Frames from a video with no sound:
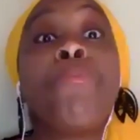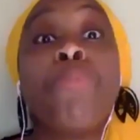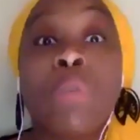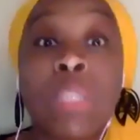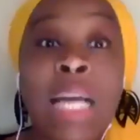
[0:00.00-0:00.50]

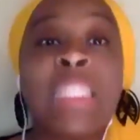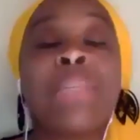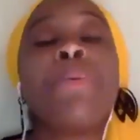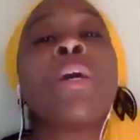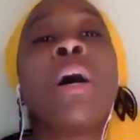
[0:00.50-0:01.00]
precisely
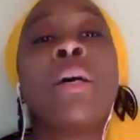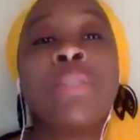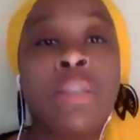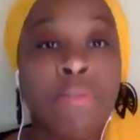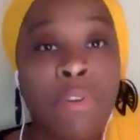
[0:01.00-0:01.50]
because
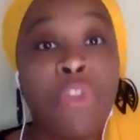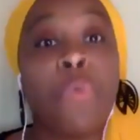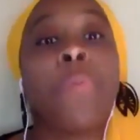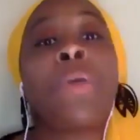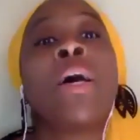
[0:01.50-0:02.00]
they're
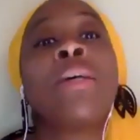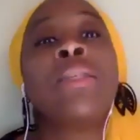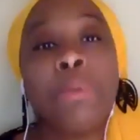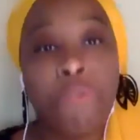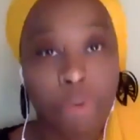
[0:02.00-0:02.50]
vulnerable, because
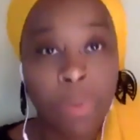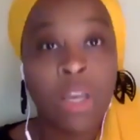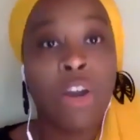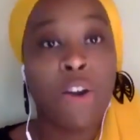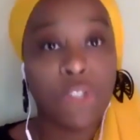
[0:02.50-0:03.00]
they were formerly
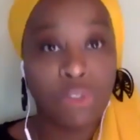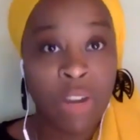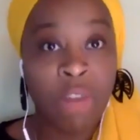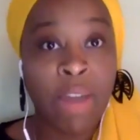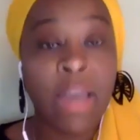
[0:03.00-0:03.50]

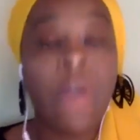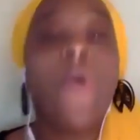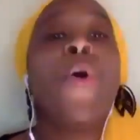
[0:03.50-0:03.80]
incarcerated, right?